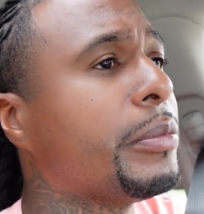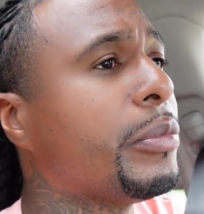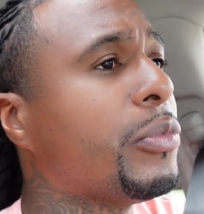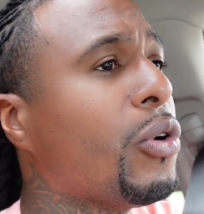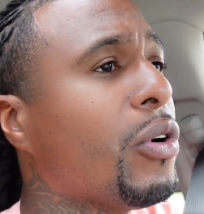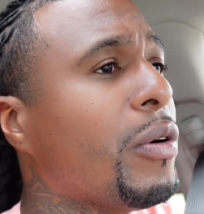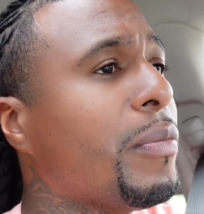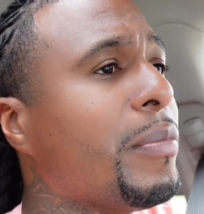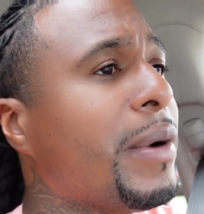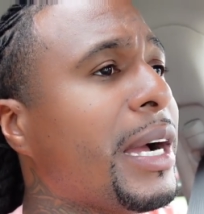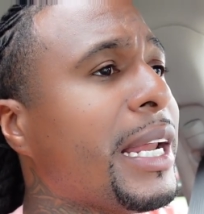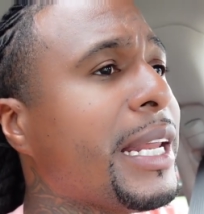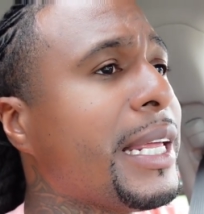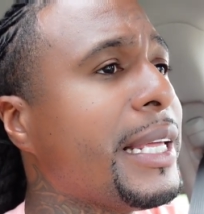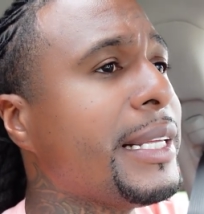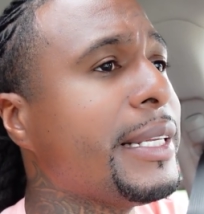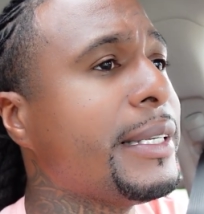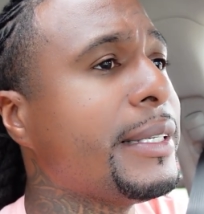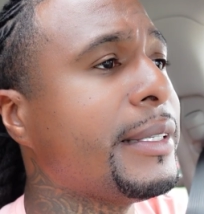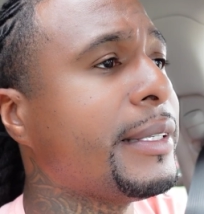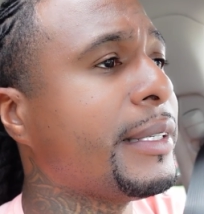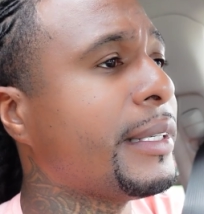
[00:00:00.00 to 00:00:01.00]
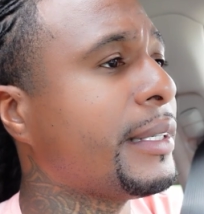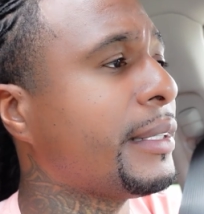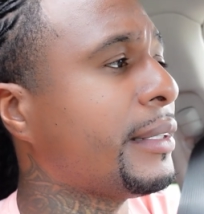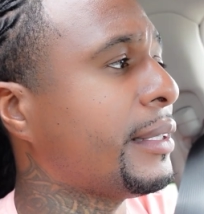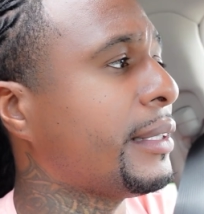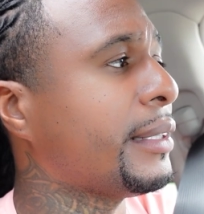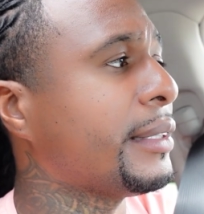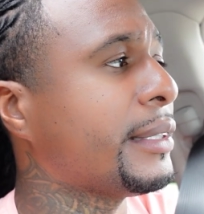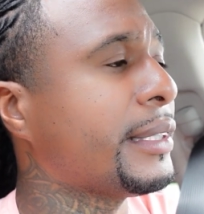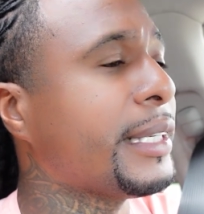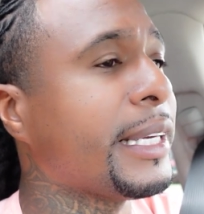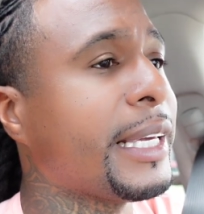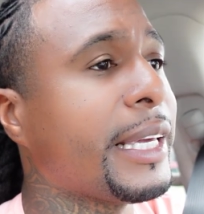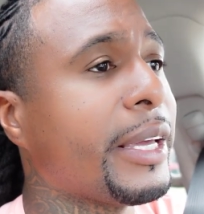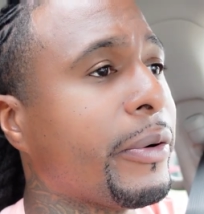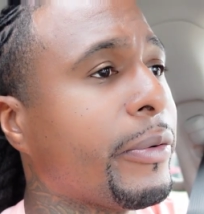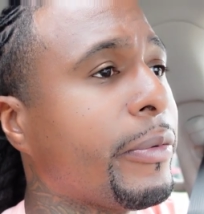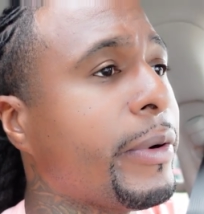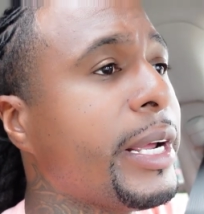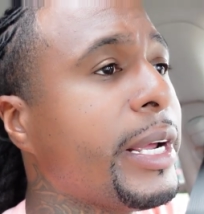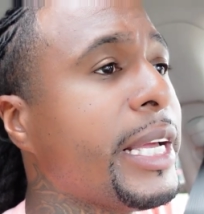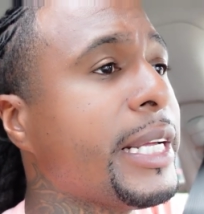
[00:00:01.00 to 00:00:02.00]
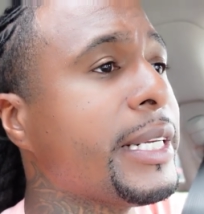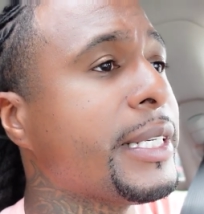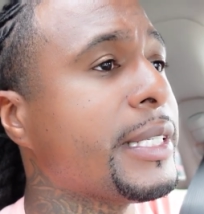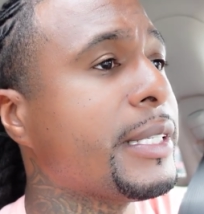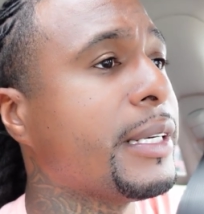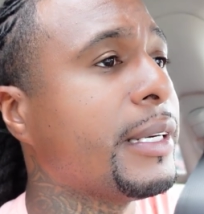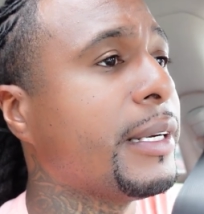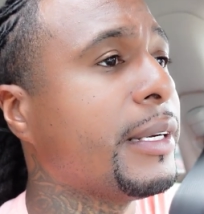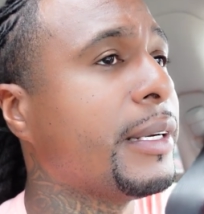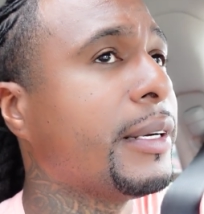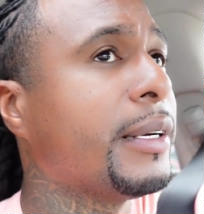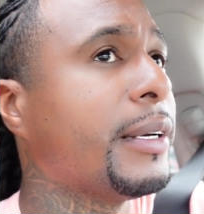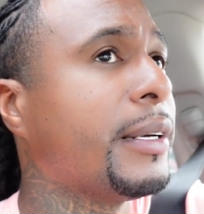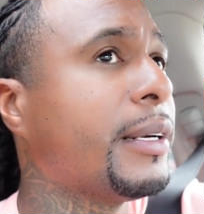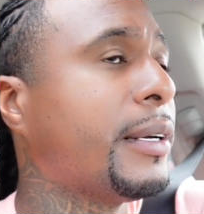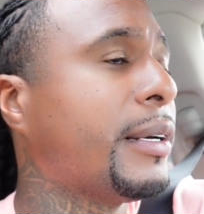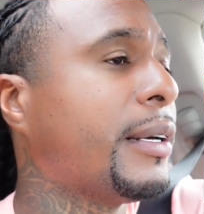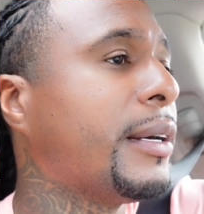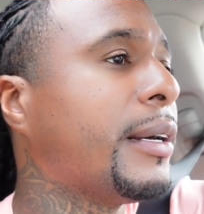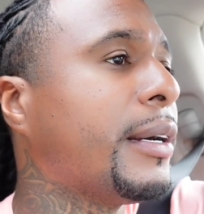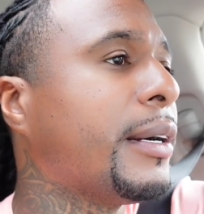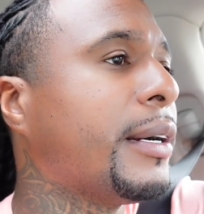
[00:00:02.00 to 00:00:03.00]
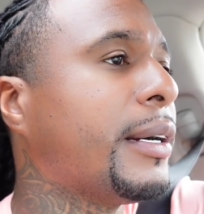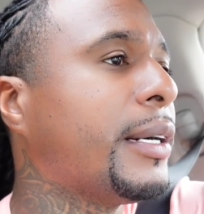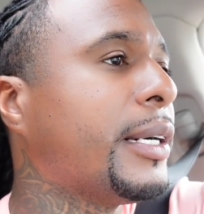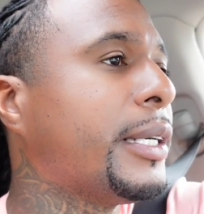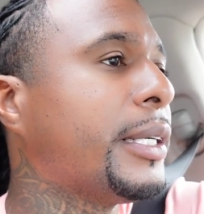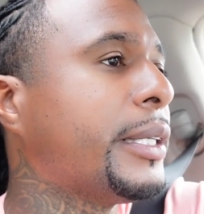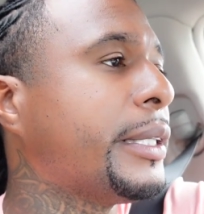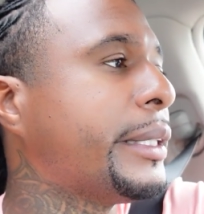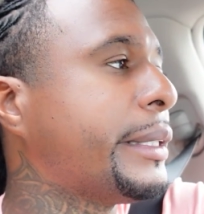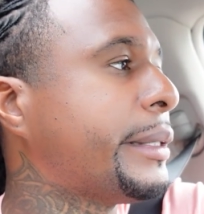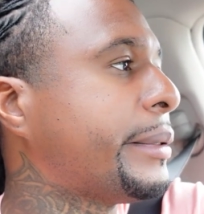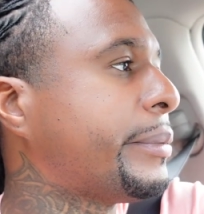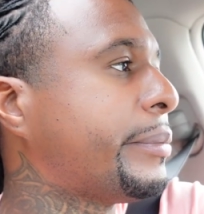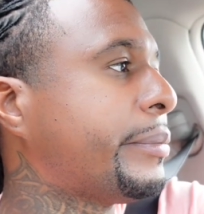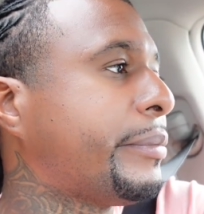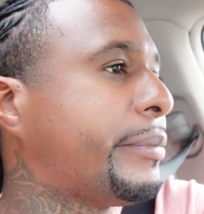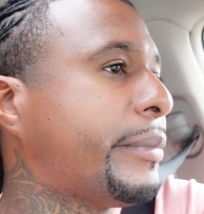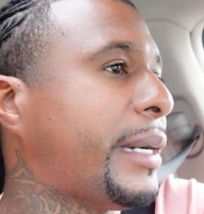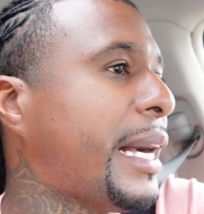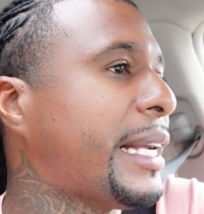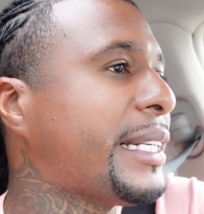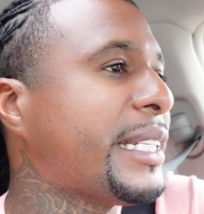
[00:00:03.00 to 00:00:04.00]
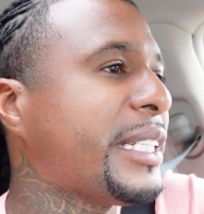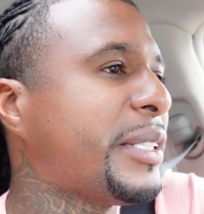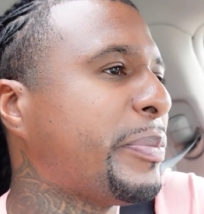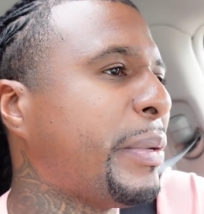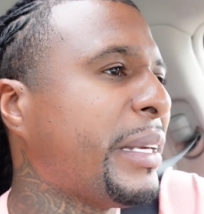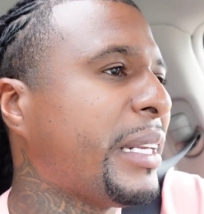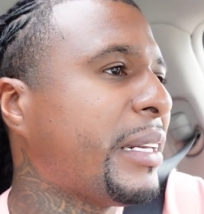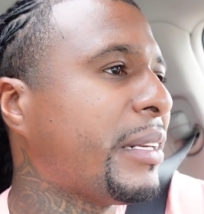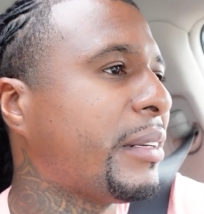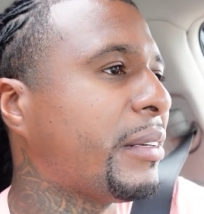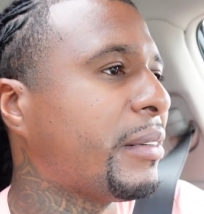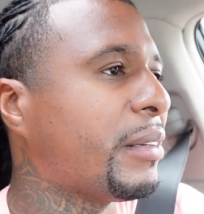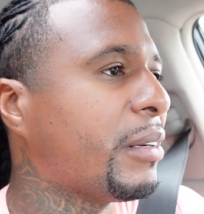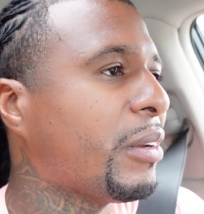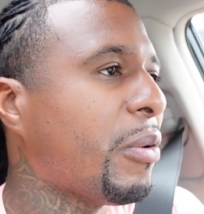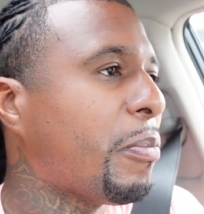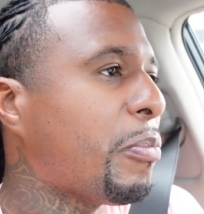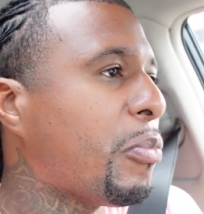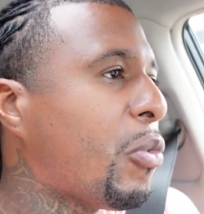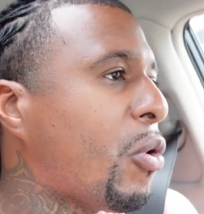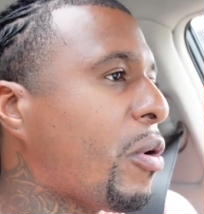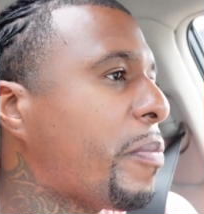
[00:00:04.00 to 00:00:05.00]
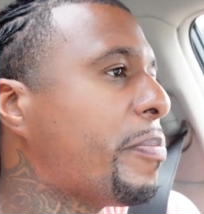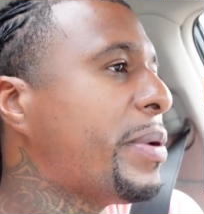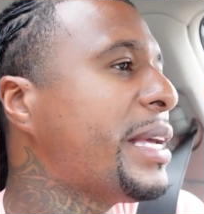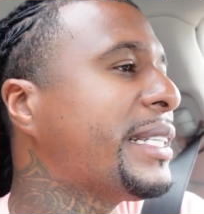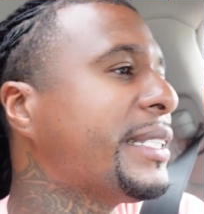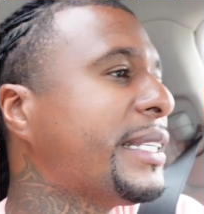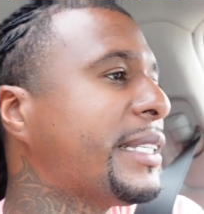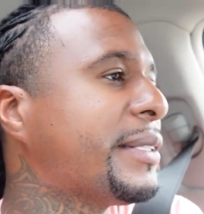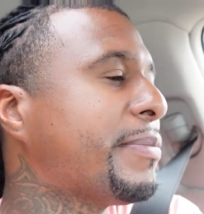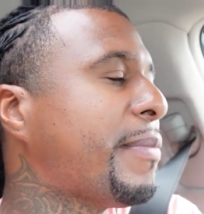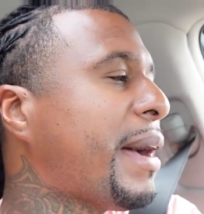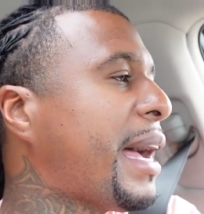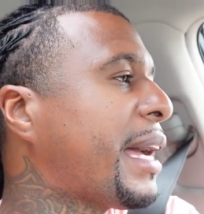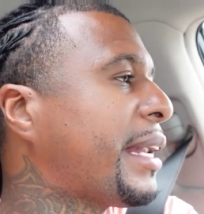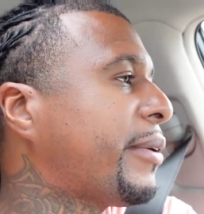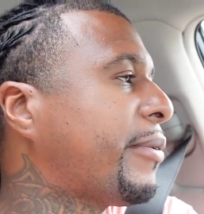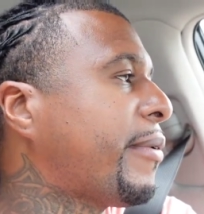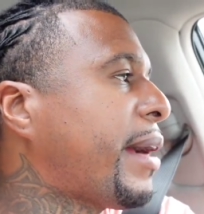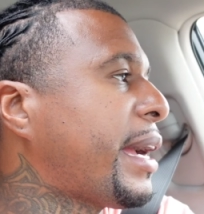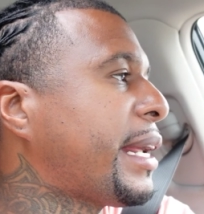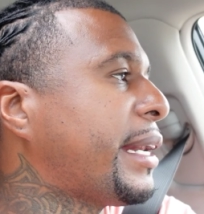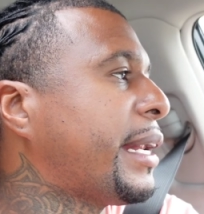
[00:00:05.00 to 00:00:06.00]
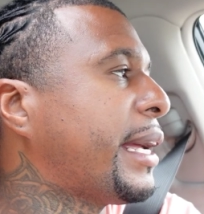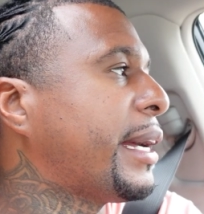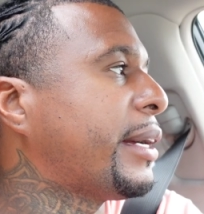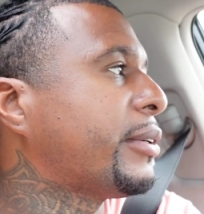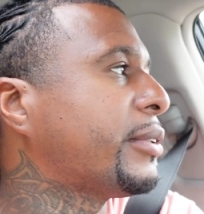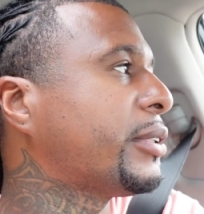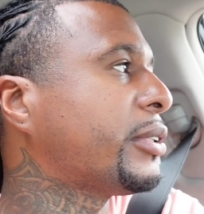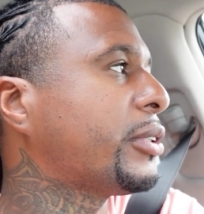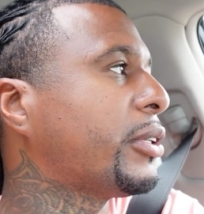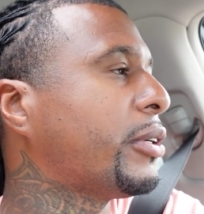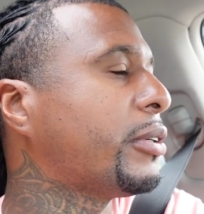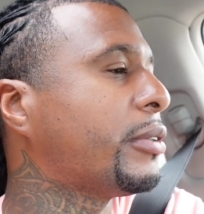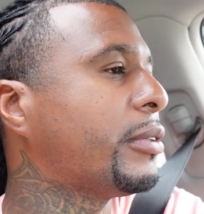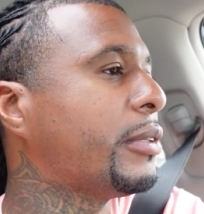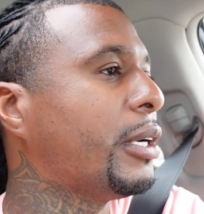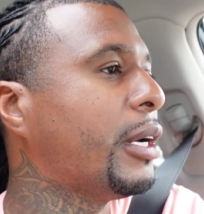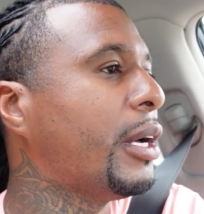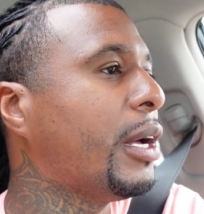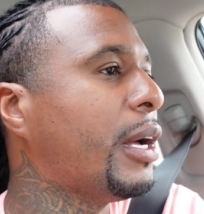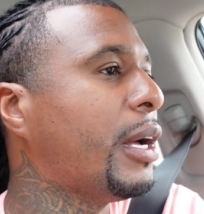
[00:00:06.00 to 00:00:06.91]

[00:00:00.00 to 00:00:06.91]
more money and to get rich. I just been more business minded right now. So